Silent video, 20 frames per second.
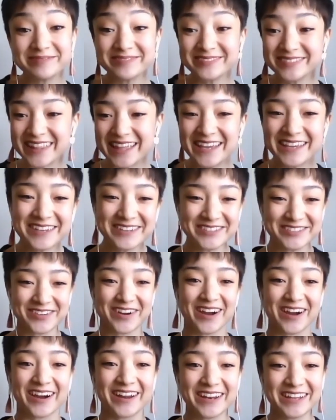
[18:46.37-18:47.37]
Thank you to
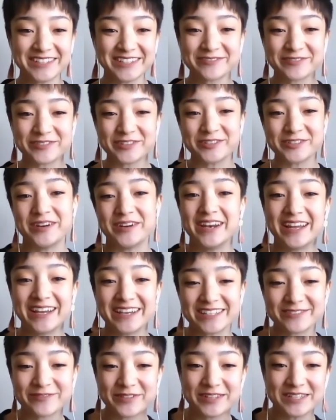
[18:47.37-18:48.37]
our audience for joining
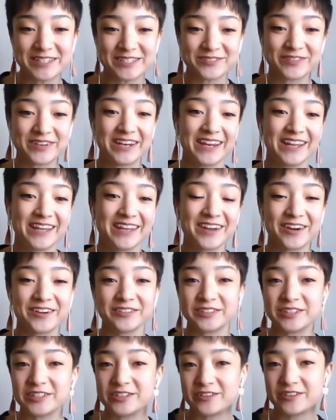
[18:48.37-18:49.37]
us for this reading, our
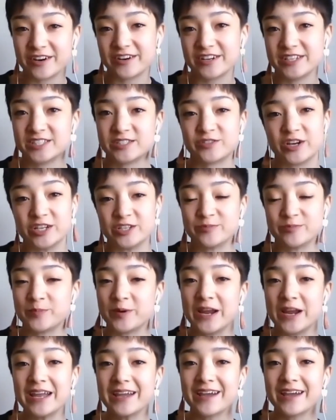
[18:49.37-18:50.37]
literary stretch
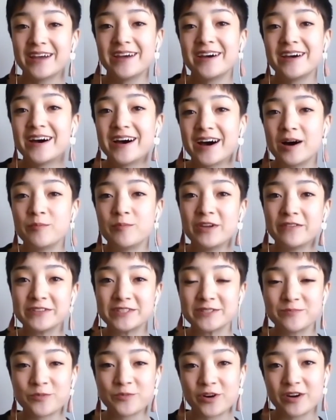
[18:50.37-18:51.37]
break. We have
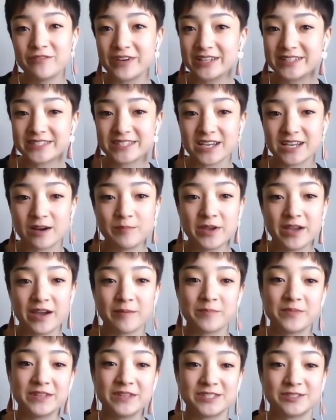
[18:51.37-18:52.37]
some more events coming
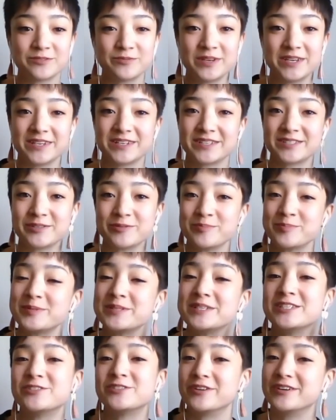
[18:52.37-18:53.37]
up this week, so
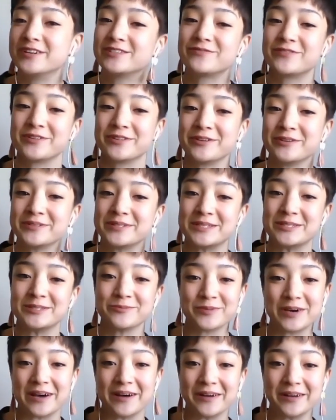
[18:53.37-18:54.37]
please join us for those
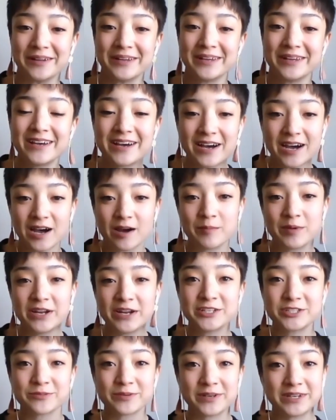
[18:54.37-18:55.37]
as well. And
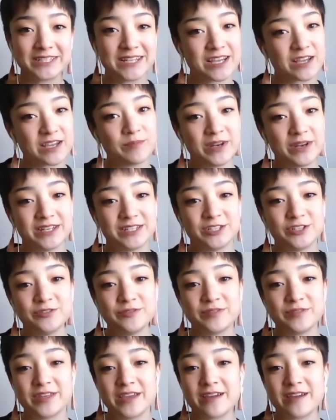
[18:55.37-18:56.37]
I just want to take a minute
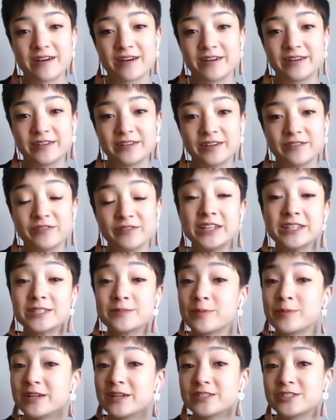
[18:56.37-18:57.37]
to thank our event
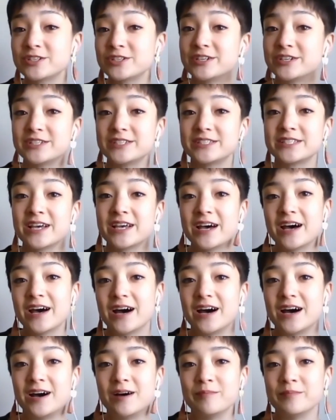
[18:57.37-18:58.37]
sponsors,
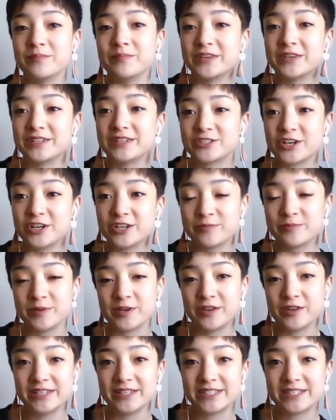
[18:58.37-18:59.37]
the Star
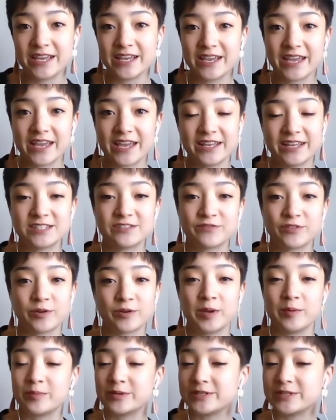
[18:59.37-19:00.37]
Tribune and St. Kate's, for
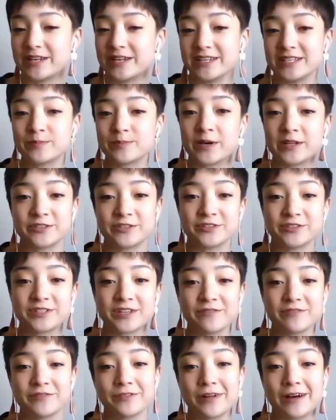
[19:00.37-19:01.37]
being presenting sponsors
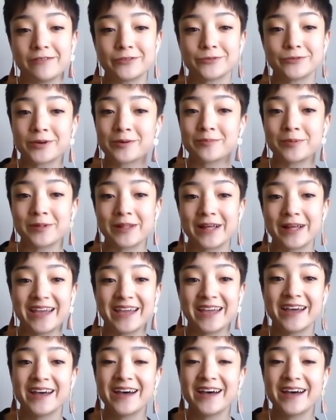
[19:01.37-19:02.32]
of the Loft's Wordplay.